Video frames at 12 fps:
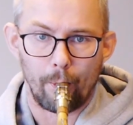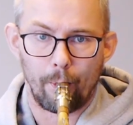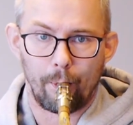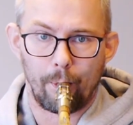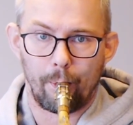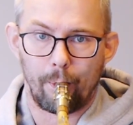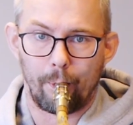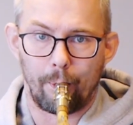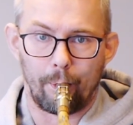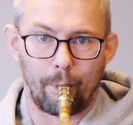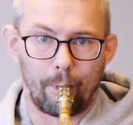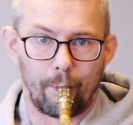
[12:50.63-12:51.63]

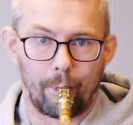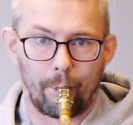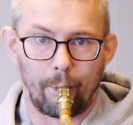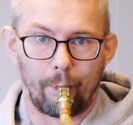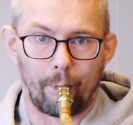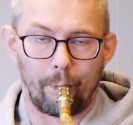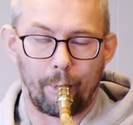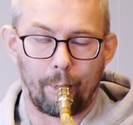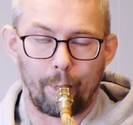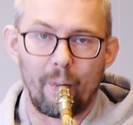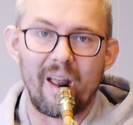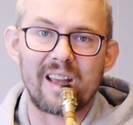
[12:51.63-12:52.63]

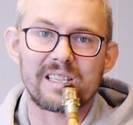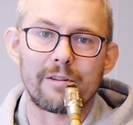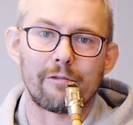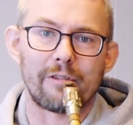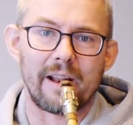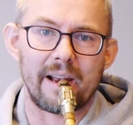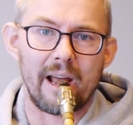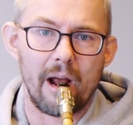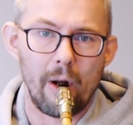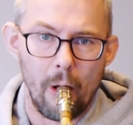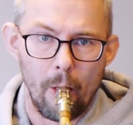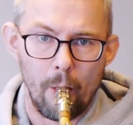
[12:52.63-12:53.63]
A7 flat 9.